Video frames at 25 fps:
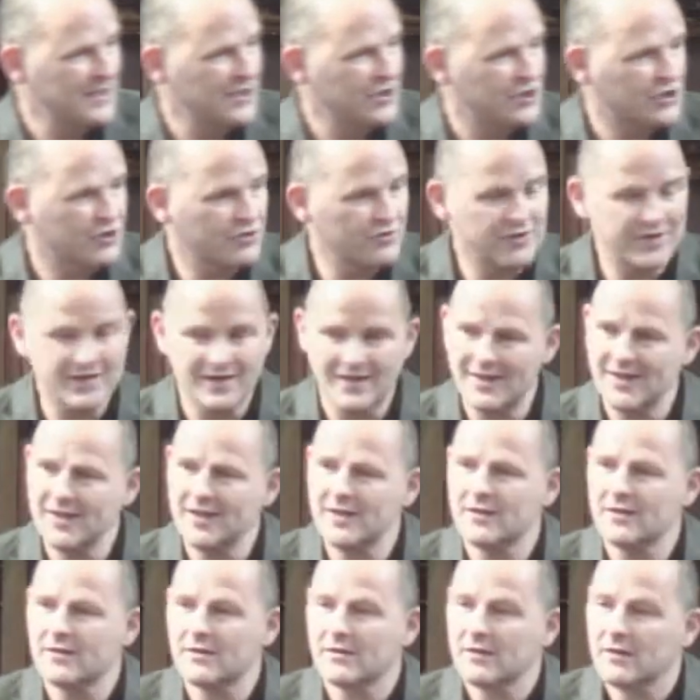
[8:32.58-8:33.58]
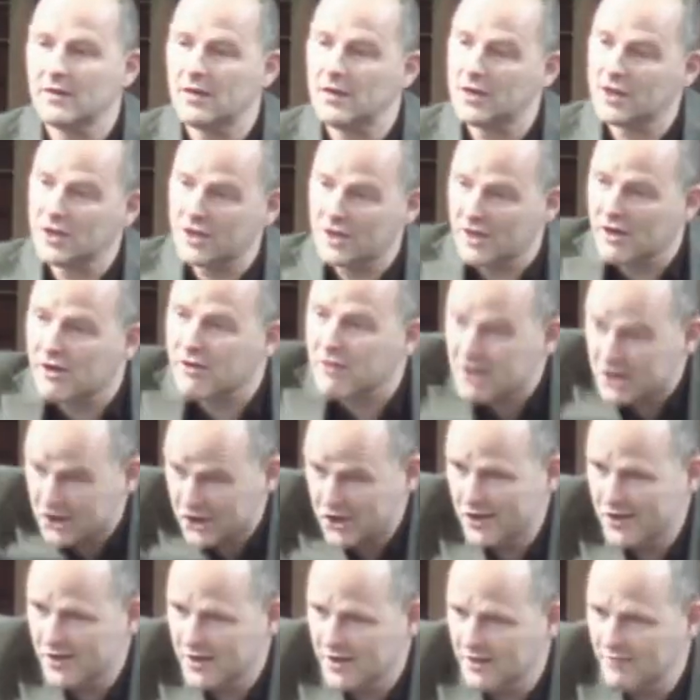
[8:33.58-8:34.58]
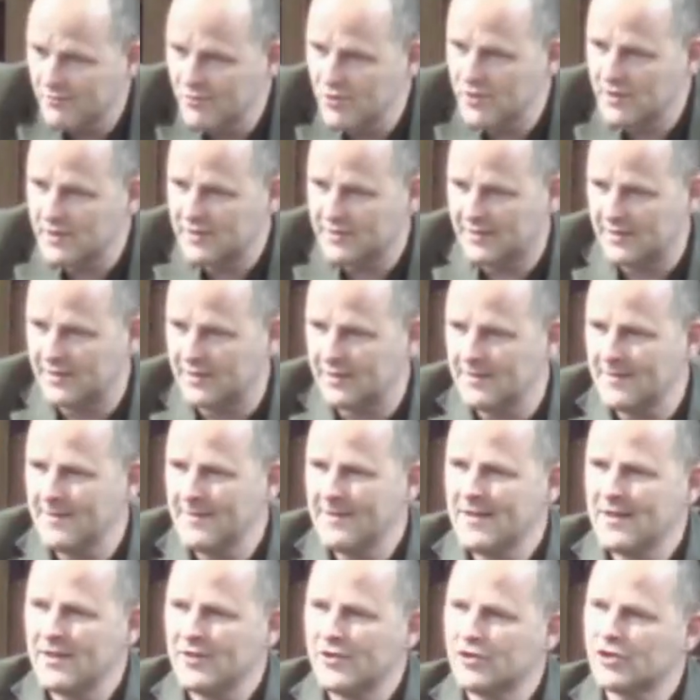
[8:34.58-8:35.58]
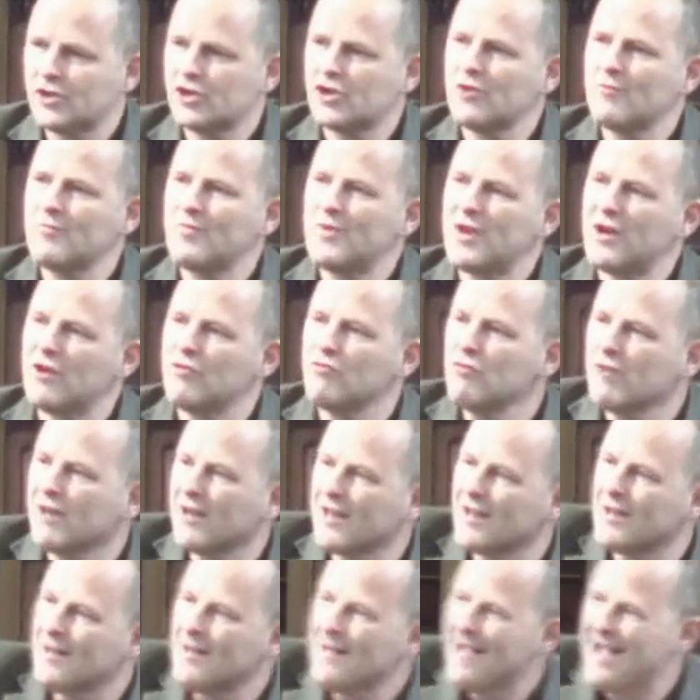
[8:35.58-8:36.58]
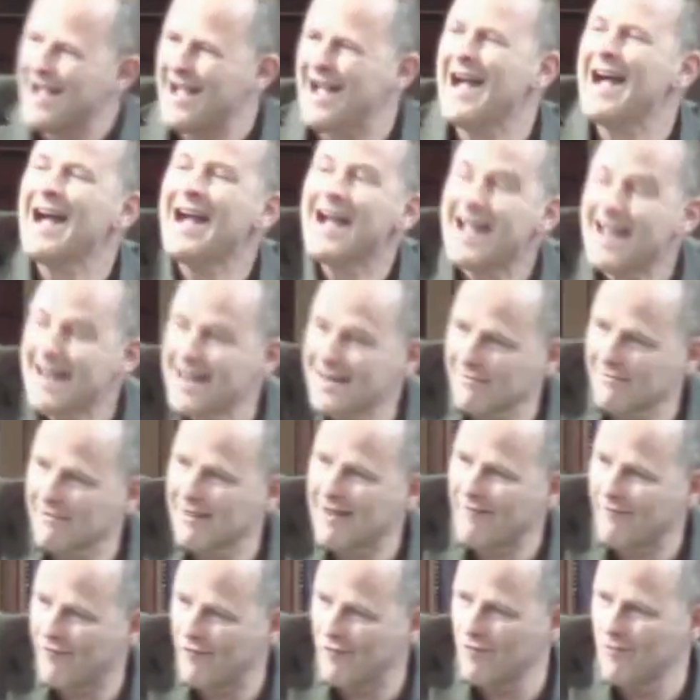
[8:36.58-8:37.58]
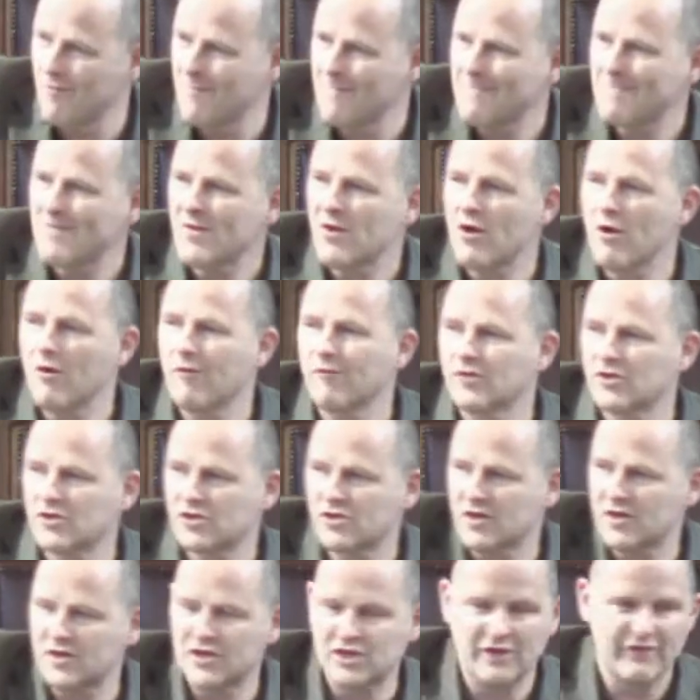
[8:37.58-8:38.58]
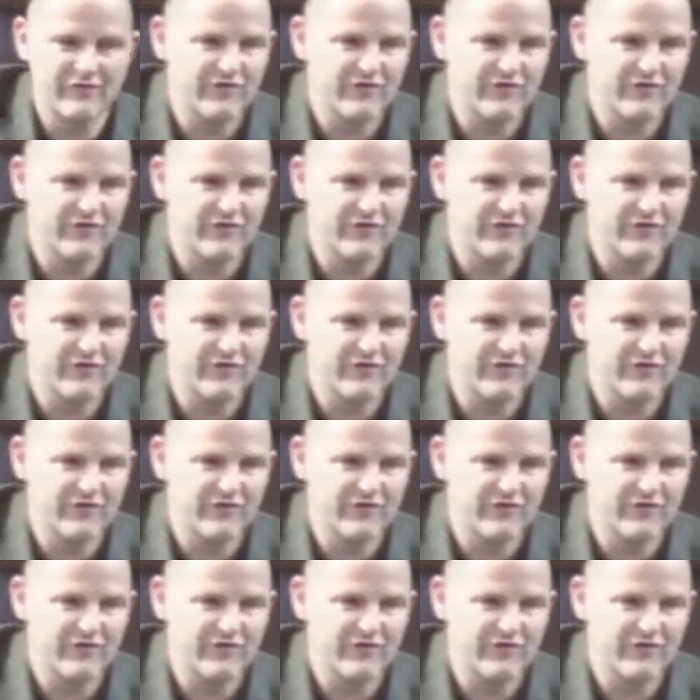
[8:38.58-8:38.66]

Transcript: So that in a Christian community, there should be a really high level of trust.